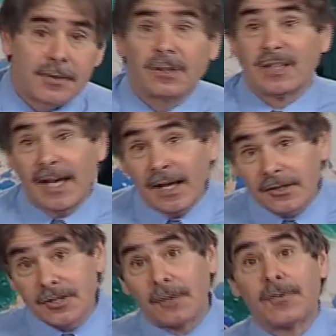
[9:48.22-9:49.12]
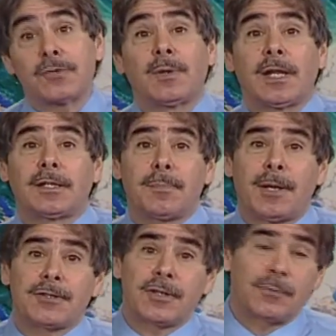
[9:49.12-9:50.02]
The land surface, well, that
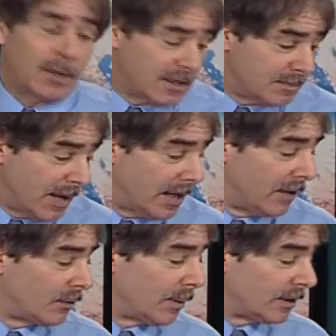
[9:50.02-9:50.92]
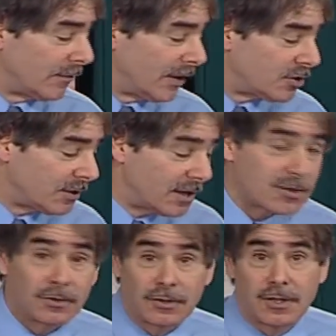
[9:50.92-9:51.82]
depends on what it's made of and what the
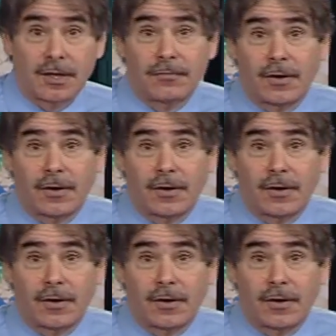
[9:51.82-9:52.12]
vegetation looks like.